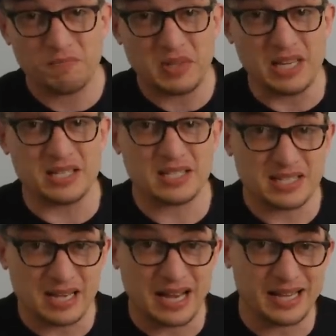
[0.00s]
is
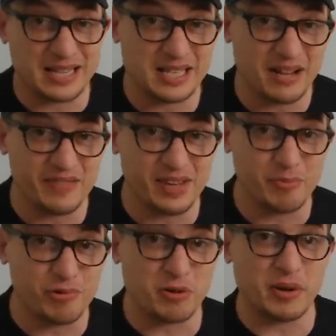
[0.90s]
Adi Savia
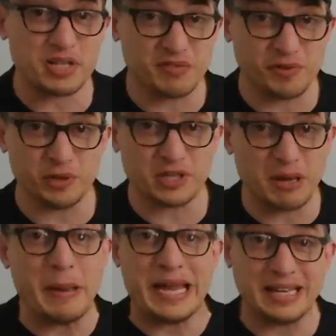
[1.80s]
pretty much a
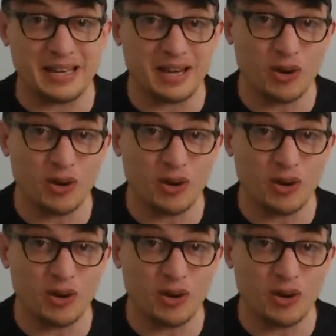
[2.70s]
full-time eight now?